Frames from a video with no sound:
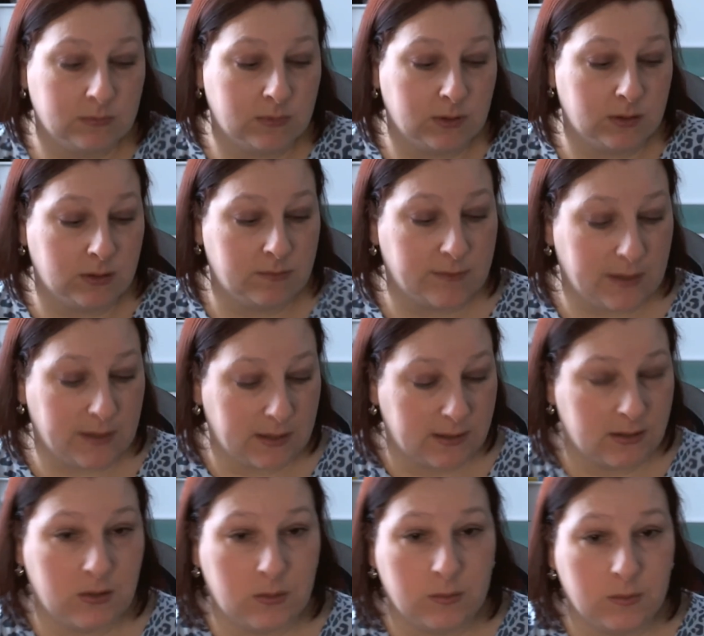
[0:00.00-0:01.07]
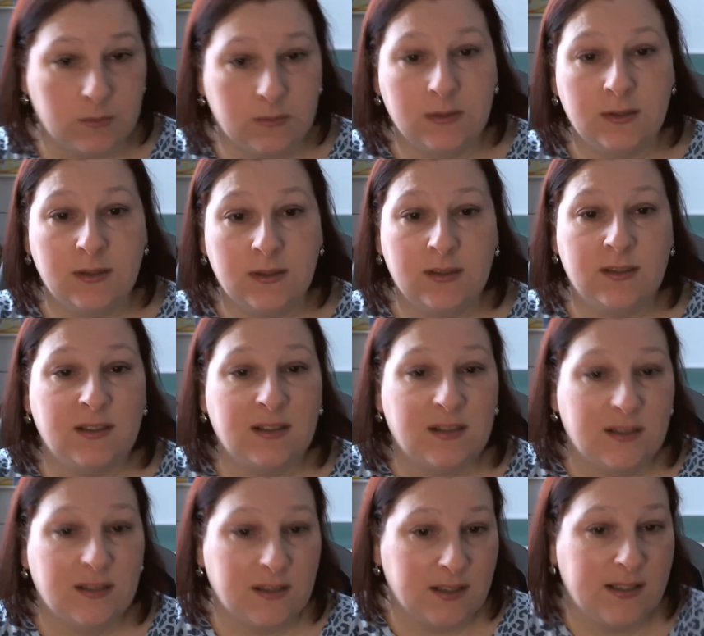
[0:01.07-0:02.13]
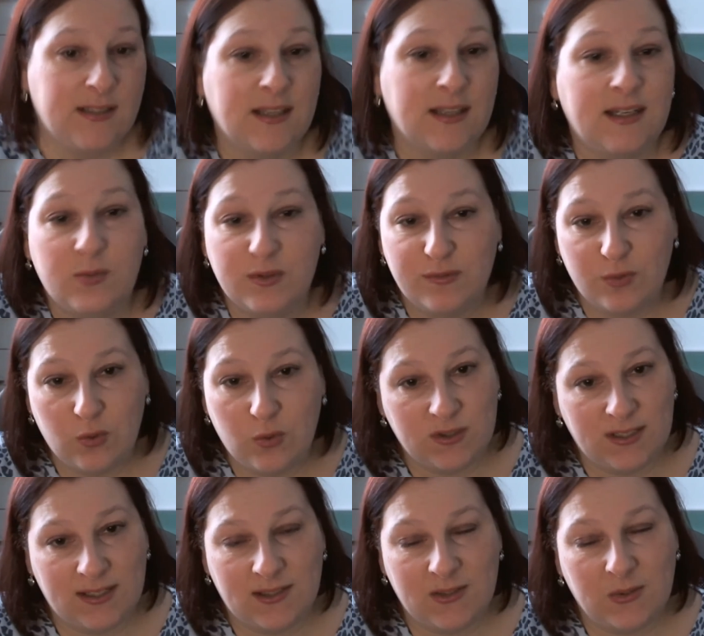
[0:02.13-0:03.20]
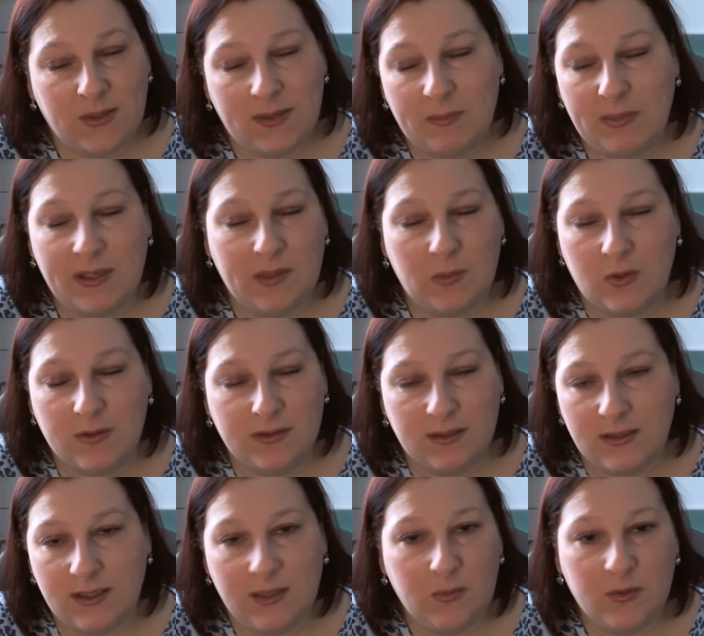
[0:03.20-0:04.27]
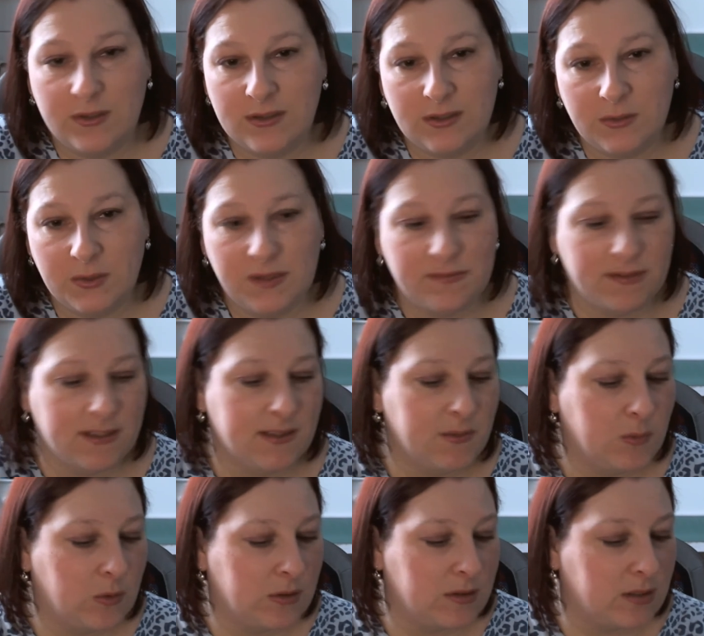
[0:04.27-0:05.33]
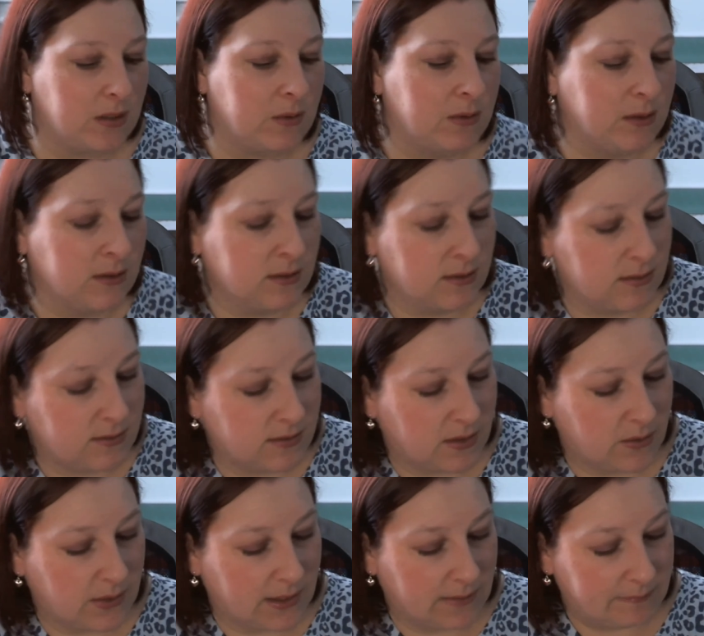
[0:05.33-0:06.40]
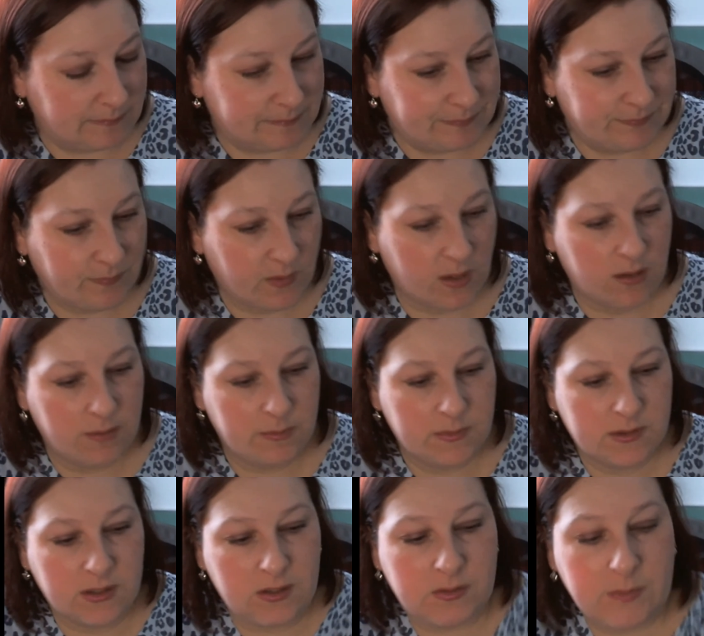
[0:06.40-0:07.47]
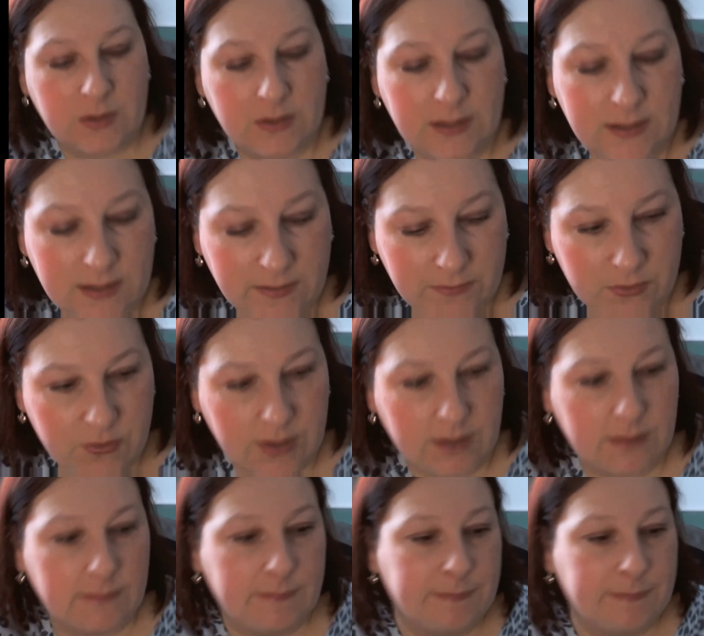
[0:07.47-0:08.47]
I don't think he's too, he said he was forced into it, but he wasn't. He wouldn't do it if he didn't want to. So yeah, excuse me, I need to have a drink.